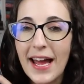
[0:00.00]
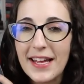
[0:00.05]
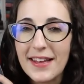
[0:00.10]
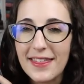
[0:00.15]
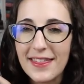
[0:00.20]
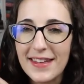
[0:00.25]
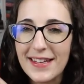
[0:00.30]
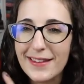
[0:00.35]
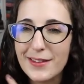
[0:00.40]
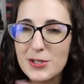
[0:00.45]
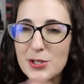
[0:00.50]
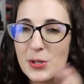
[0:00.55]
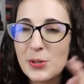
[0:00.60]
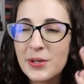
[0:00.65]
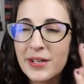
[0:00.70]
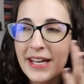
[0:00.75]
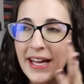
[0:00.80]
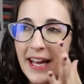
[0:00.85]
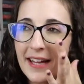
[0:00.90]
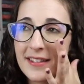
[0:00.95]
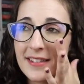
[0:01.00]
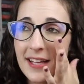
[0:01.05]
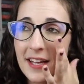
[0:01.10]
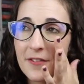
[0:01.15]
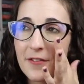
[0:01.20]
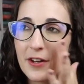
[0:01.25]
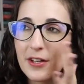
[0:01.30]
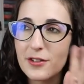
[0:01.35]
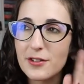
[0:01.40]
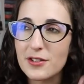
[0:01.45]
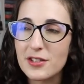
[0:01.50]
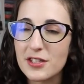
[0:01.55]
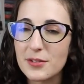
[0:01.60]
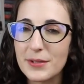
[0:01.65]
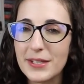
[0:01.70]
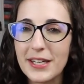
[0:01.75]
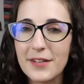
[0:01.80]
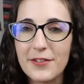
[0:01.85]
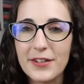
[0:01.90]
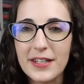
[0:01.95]
I think Tori had said follows
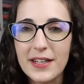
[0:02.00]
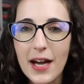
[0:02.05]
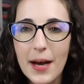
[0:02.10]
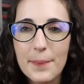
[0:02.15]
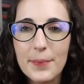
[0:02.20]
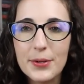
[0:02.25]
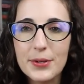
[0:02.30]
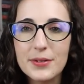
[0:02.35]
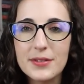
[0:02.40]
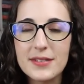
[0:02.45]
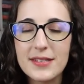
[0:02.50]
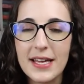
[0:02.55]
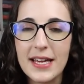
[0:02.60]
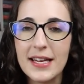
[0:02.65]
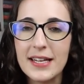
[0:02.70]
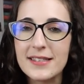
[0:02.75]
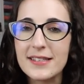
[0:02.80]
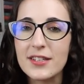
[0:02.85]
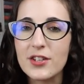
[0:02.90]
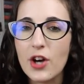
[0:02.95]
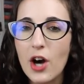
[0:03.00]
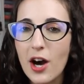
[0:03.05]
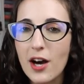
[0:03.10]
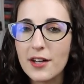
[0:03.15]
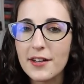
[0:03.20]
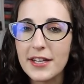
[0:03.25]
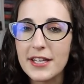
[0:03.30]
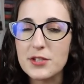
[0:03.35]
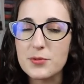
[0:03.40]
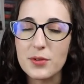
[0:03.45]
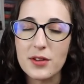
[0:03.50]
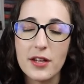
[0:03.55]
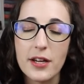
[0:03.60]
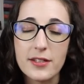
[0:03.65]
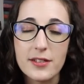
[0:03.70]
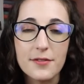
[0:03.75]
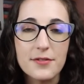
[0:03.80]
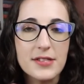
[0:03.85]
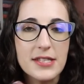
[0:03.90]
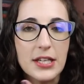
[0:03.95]
three different couples and it's in college with
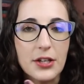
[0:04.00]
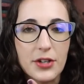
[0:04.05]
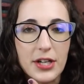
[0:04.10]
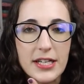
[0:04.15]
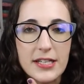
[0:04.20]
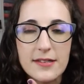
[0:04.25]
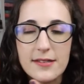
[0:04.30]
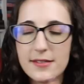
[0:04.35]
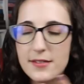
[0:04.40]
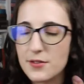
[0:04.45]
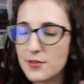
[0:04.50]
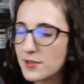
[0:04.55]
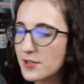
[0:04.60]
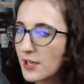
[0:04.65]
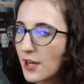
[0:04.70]
lots of secrets.